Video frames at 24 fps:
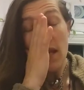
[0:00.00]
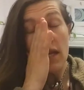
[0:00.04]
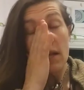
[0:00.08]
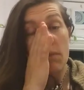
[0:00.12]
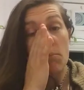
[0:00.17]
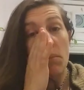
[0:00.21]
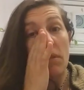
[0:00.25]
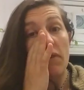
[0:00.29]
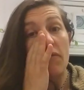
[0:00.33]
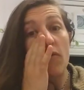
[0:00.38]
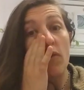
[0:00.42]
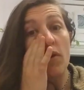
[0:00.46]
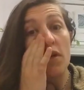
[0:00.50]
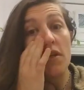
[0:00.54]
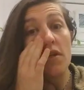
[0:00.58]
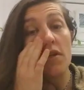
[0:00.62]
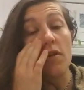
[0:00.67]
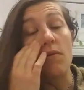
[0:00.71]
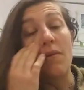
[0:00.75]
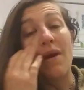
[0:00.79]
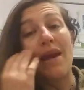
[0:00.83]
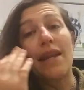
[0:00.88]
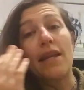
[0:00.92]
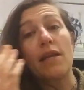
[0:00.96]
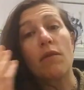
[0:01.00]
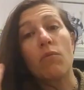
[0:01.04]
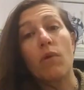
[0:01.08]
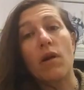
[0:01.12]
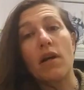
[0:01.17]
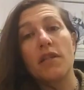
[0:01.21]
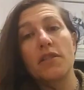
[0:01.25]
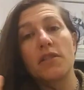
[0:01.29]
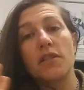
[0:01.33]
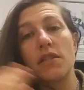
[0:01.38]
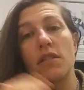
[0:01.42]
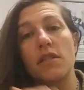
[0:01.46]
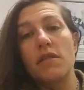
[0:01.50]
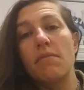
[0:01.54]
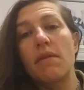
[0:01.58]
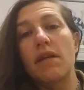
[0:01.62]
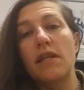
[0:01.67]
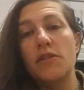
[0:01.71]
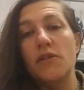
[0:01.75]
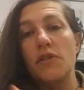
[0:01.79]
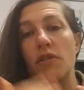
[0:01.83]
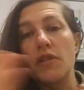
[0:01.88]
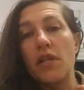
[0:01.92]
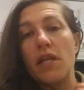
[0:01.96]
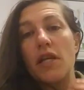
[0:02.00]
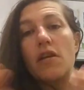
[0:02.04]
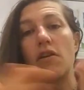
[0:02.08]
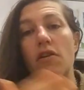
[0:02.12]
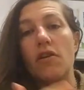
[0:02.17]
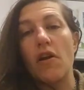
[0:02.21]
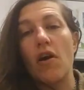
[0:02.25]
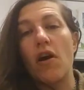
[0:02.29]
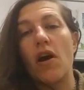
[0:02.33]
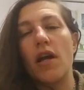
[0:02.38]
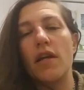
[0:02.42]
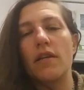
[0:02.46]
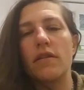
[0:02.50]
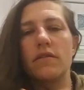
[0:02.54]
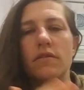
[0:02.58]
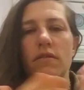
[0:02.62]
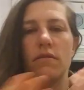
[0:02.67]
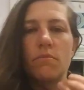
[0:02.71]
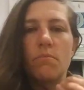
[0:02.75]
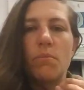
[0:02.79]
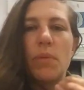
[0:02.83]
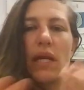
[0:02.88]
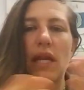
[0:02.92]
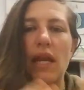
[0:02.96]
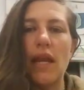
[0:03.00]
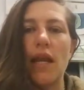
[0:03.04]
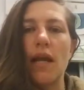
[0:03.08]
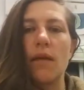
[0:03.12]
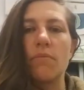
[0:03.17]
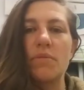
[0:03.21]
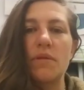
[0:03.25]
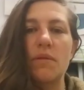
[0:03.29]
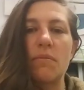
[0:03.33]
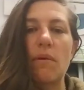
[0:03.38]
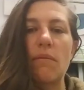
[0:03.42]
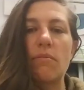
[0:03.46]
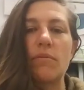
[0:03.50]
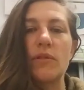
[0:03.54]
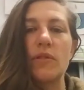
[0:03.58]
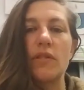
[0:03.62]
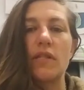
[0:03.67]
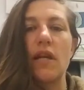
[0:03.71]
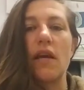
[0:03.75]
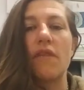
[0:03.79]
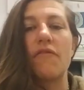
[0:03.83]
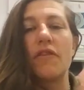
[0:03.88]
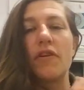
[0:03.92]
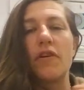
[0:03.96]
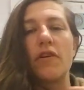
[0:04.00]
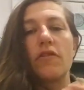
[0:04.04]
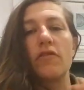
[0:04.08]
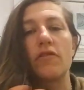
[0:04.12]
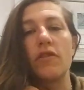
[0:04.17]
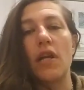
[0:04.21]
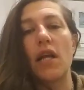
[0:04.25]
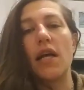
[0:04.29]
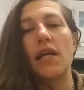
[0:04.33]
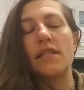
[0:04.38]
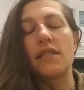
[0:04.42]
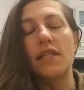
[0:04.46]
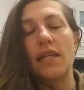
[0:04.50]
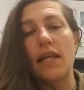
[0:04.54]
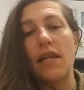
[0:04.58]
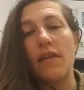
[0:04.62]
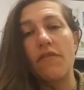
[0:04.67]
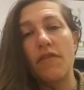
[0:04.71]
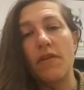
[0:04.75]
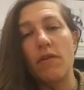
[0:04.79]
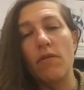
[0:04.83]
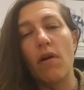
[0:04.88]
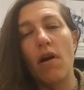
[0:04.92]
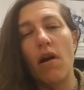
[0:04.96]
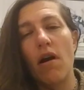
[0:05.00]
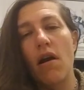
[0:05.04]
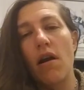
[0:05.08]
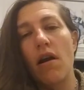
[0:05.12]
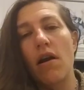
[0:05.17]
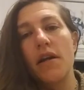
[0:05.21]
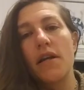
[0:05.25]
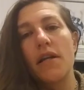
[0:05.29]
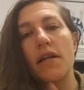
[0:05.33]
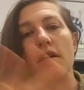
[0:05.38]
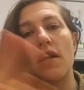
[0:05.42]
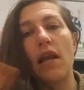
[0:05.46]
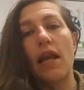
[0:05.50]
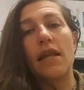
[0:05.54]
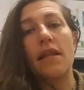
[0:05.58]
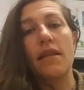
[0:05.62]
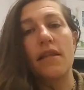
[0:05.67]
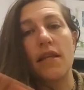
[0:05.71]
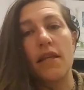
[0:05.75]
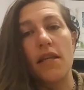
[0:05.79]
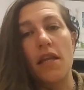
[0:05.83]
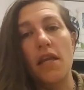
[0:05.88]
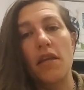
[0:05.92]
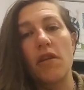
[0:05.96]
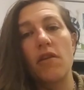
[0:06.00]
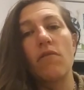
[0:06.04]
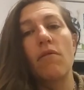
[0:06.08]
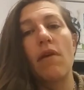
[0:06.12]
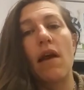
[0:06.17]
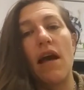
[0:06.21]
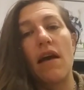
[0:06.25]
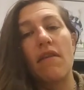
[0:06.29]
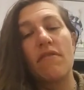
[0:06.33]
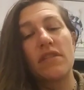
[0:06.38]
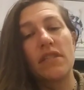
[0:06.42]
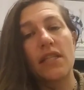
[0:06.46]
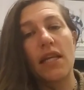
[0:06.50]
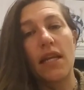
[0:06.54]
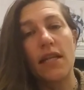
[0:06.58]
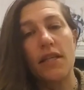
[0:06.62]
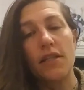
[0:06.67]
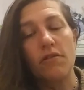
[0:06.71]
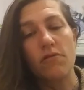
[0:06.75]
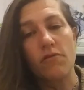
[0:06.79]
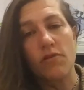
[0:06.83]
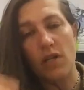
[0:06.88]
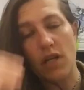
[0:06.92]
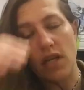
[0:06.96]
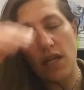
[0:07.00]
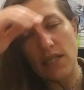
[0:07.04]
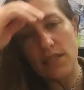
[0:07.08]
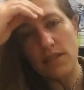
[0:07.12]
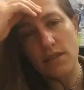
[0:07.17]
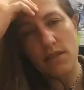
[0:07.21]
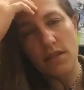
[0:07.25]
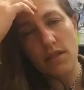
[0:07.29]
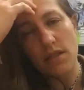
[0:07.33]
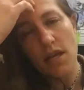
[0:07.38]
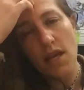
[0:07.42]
before you do any work, just to make sure that you're not picking up people's stuff, you're neutralizing it. If you are, anything that you have is getting neutralized.